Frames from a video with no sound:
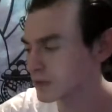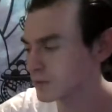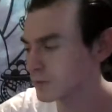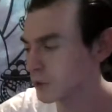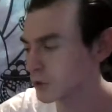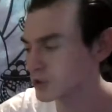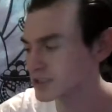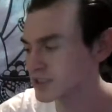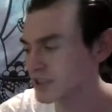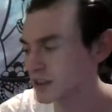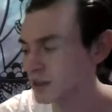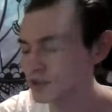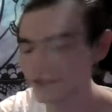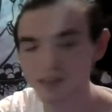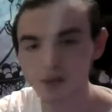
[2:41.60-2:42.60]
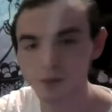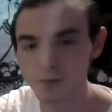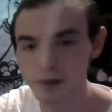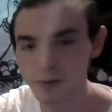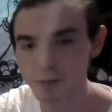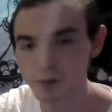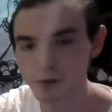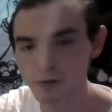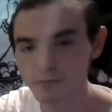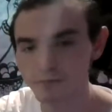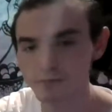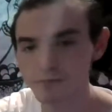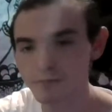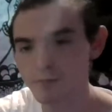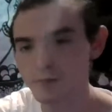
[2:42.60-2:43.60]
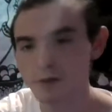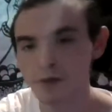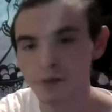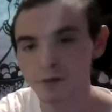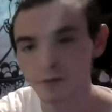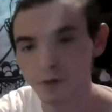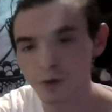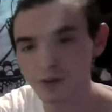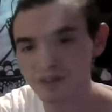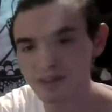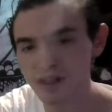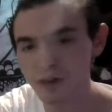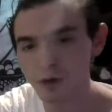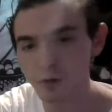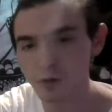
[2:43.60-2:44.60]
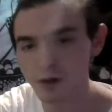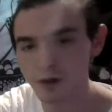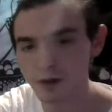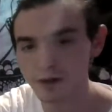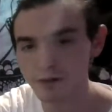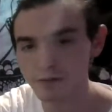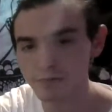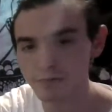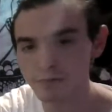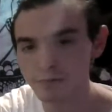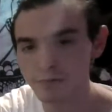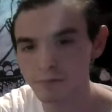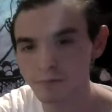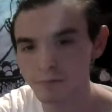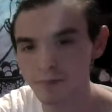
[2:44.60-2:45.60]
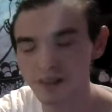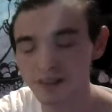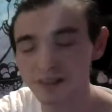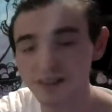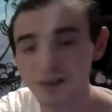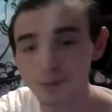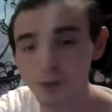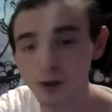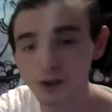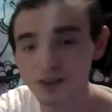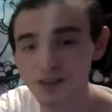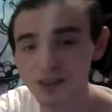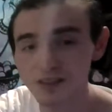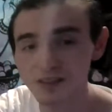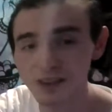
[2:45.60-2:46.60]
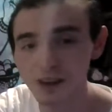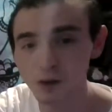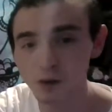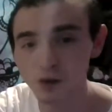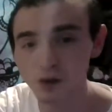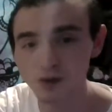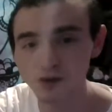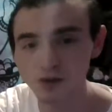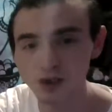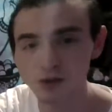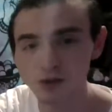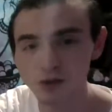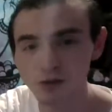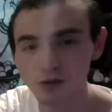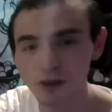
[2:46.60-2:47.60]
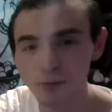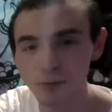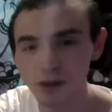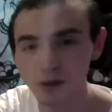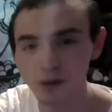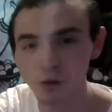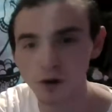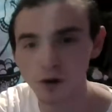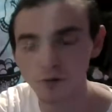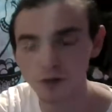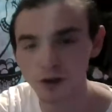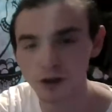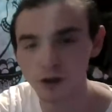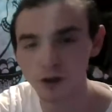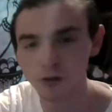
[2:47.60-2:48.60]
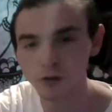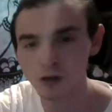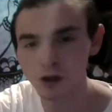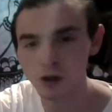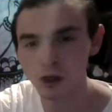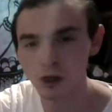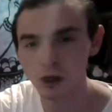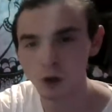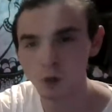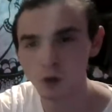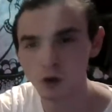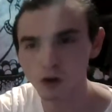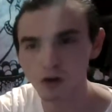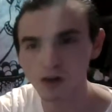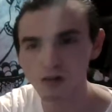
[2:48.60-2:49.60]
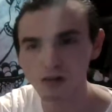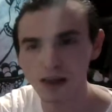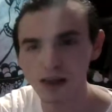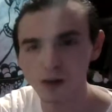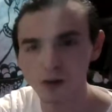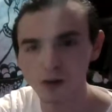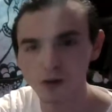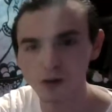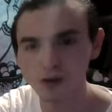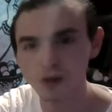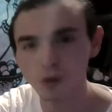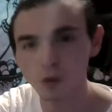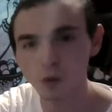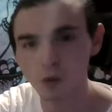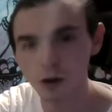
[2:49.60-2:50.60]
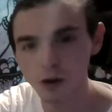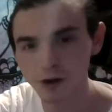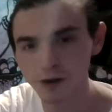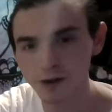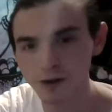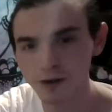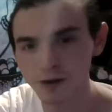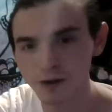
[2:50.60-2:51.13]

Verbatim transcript: focusing on two people. Focus on your work, because the person that will truly be the one for you will allow you to work